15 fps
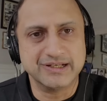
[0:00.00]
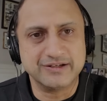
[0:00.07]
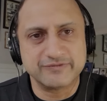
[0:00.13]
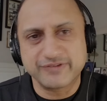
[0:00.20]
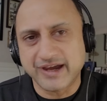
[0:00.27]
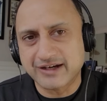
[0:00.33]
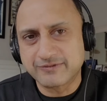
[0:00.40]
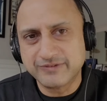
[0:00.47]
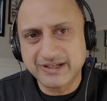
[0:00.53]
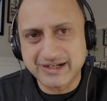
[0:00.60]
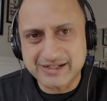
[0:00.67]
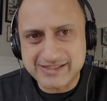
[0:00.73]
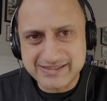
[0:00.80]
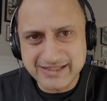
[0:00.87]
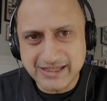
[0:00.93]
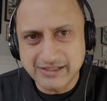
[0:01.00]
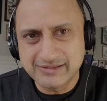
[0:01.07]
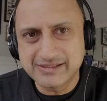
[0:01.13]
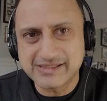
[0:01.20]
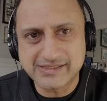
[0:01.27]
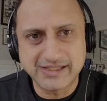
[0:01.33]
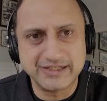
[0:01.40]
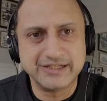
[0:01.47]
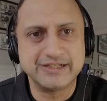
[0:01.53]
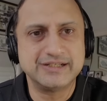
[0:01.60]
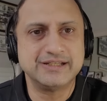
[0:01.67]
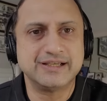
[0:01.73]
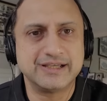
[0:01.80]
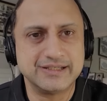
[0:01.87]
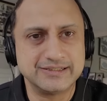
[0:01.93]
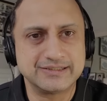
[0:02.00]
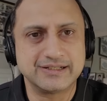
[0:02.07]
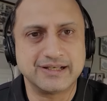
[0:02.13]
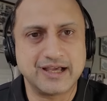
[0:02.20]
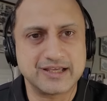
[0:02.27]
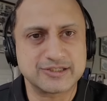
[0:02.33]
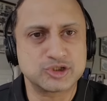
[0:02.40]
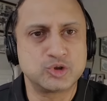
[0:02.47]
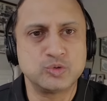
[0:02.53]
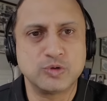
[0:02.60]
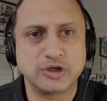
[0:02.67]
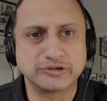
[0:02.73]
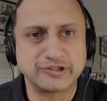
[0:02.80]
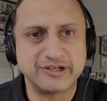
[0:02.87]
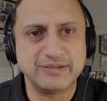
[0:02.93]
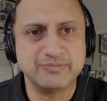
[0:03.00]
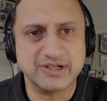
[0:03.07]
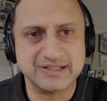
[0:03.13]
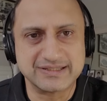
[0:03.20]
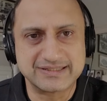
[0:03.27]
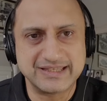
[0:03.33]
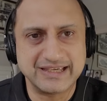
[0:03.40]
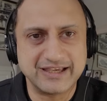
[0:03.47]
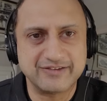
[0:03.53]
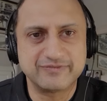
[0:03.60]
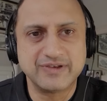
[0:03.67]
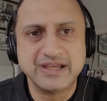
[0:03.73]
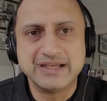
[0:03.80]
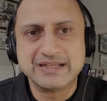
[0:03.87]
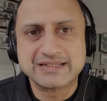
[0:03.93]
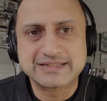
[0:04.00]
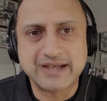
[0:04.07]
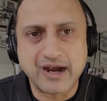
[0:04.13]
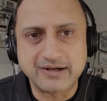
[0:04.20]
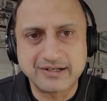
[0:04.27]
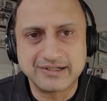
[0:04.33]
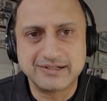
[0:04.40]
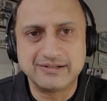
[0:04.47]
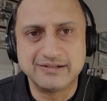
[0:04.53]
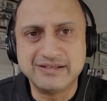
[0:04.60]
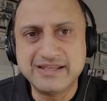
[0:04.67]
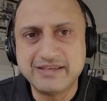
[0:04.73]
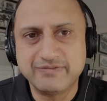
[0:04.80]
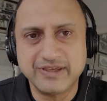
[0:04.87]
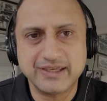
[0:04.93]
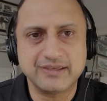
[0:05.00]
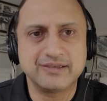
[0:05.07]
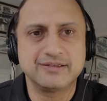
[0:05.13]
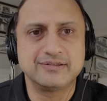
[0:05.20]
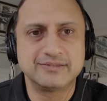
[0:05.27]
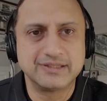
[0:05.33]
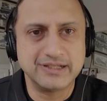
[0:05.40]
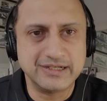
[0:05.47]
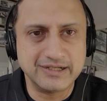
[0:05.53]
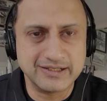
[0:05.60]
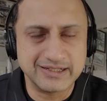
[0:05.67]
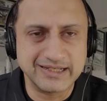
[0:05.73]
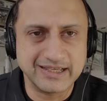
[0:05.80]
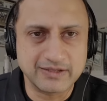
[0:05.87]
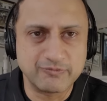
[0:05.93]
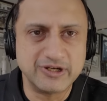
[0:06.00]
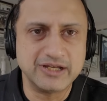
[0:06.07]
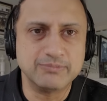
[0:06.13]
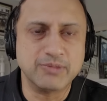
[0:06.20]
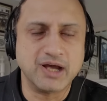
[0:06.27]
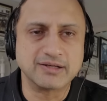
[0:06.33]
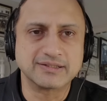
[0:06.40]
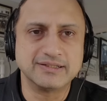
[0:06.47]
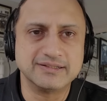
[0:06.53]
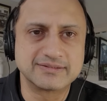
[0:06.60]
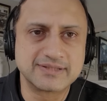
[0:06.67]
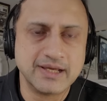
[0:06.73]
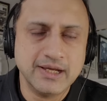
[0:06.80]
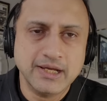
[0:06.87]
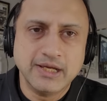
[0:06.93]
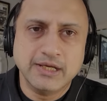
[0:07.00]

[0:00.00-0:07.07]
In fact, we are seeing this in India in the last two or three months. They have started leaving the Indian equity markets.